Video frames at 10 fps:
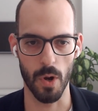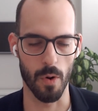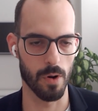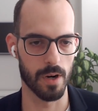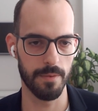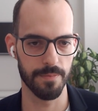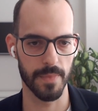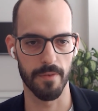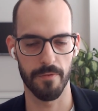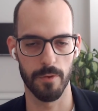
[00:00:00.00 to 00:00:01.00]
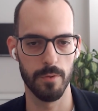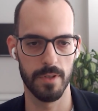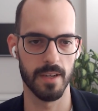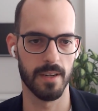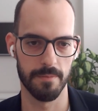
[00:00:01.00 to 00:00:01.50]
Or if you,
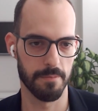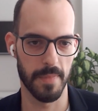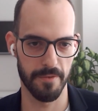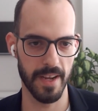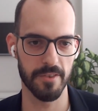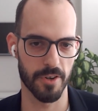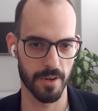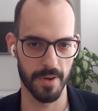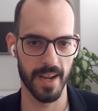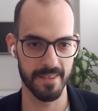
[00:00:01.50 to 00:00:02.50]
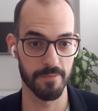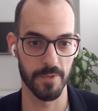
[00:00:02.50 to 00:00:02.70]
dear manufacturer brand,